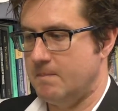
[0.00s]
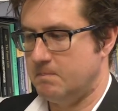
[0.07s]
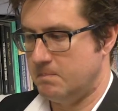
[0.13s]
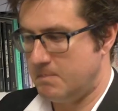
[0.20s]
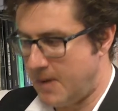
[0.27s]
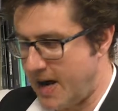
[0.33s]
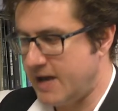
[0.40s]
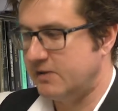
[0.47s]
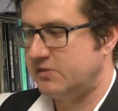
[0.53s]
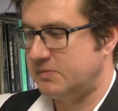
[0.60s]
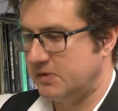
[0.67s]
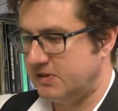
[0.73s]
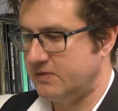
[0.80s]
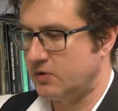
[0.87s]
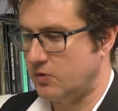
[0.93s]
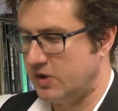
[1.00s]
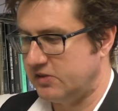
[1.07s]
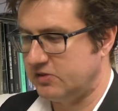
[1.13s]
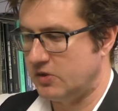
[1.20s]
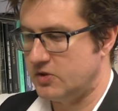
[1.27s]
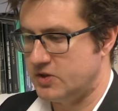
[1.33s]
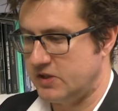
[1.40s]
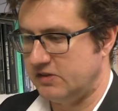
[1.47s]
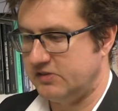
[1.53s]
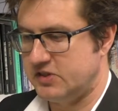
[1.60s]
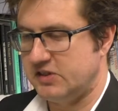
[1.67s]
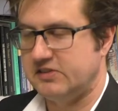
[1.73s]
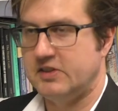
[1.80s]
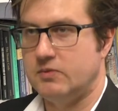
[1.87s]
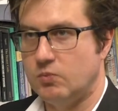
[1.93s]
my specific research is
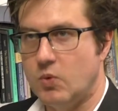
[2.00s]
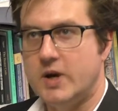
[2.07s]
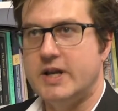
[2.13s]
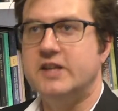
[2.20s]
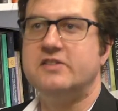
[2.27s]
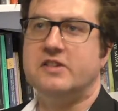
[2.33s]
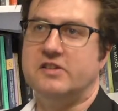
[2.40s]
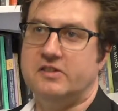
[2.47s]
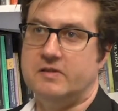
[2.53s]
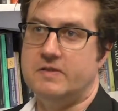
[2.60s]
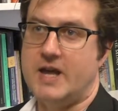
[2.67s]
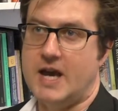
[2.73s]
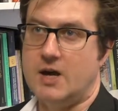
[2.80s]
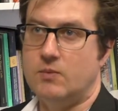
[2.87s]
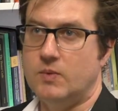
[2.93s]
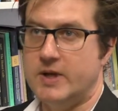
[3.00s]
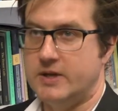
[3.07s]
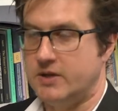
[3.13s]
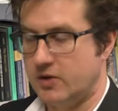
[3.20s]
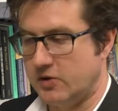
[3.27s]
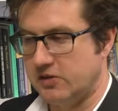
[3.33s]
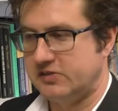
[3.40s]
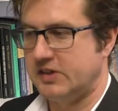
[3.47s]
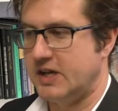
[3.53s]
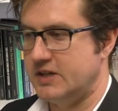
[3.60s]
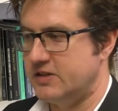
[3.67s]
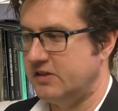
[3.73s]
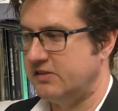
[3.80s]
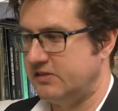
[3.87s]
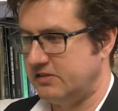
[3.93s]
just one instance of that, when
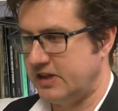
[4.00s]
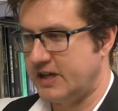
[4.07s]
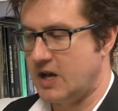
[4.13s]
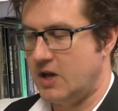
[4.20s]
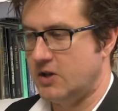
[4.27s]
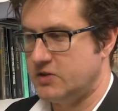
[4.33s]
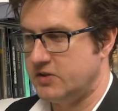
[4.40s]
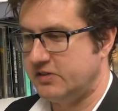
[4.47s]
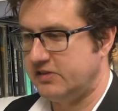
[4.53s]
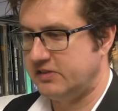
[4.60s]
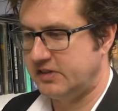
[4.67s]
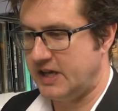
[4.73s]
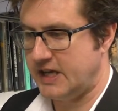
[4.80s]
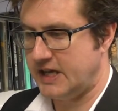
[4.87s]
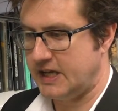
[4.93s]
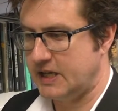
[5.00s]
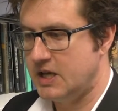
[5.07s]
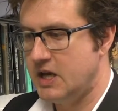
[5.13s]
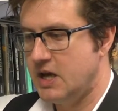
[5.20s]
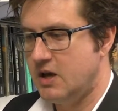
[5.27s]
neuroscientists and psychologists say,